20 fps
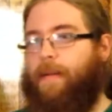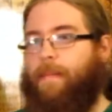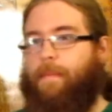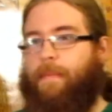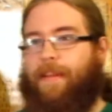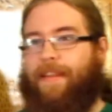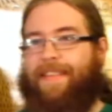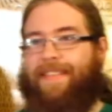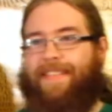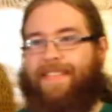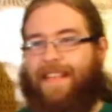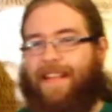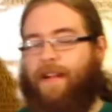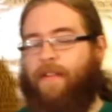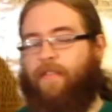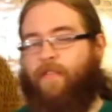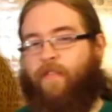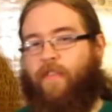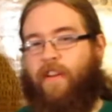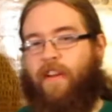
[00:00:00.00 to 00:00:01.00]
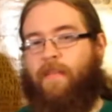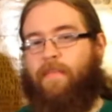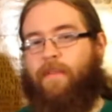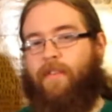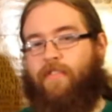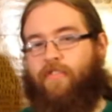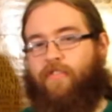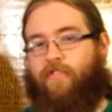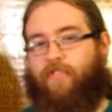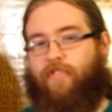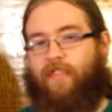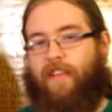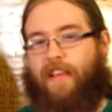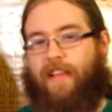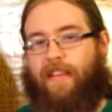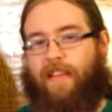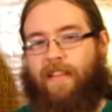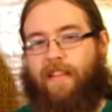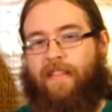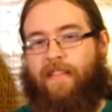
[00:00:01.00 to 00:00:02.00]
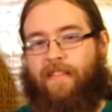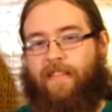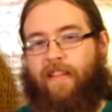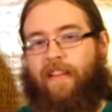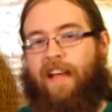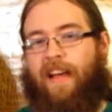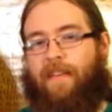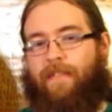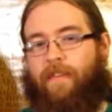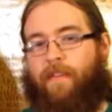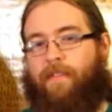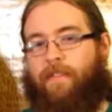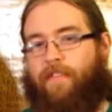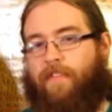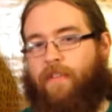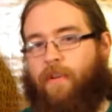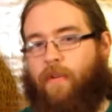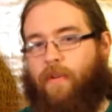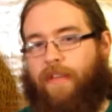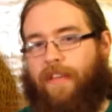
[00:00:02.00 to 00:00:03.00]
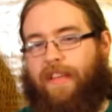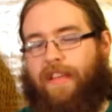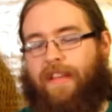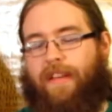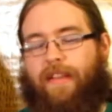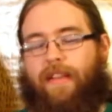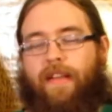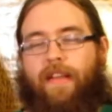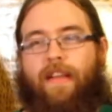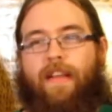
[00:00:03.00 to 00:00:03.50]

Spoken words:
But it sounds very much like it's the laugh of a Skull Kid.